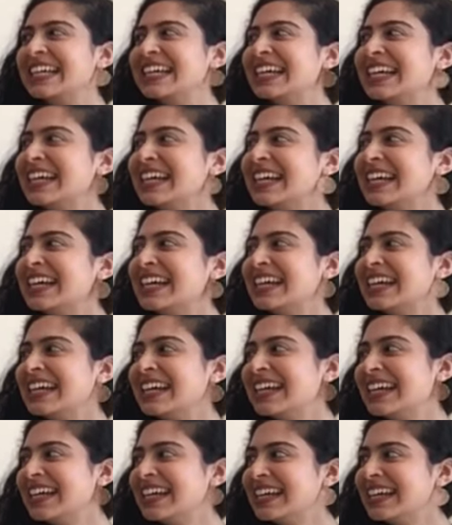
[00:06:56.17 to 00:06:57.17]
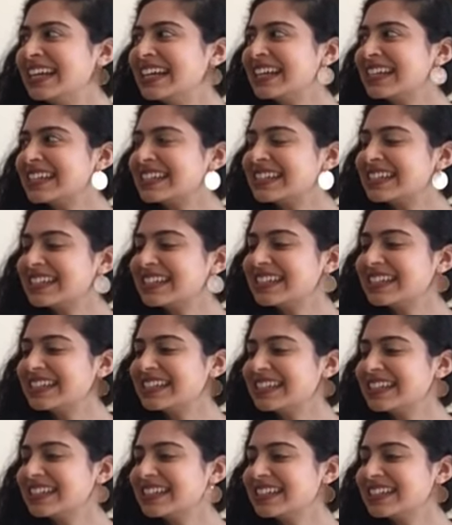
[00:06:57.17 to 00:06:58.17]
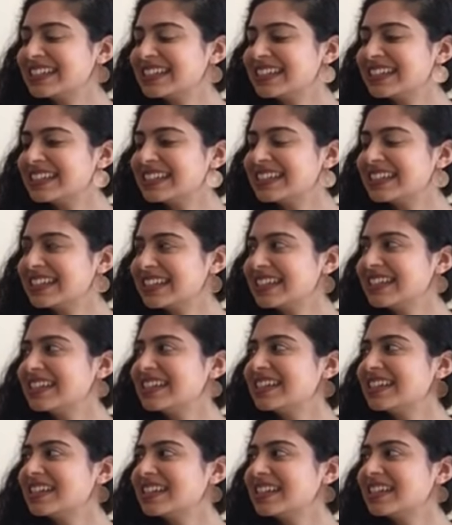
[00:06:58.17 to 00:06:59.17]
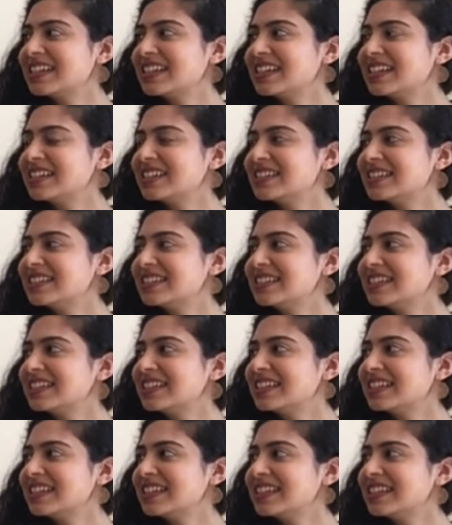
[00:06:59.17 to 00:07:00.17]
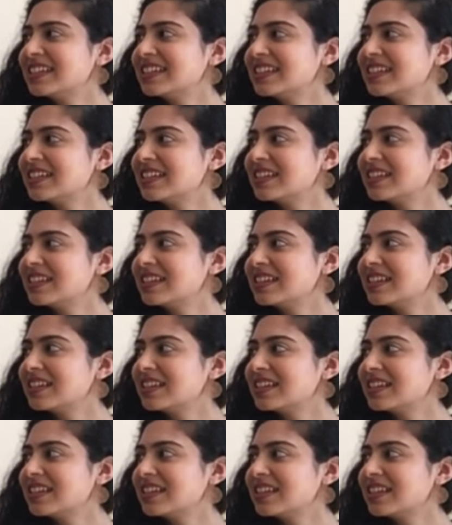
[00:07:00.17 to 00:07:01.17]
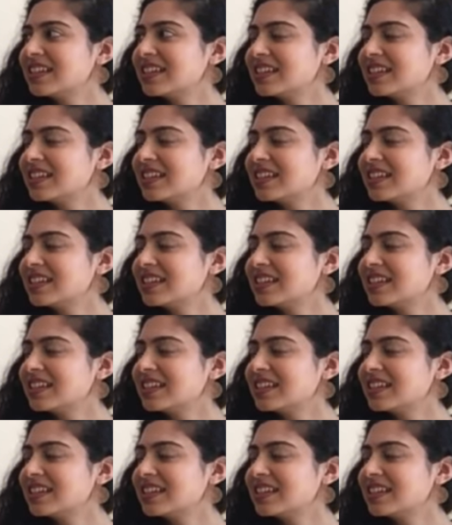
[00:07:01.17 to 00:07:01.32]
The person shown says nothing.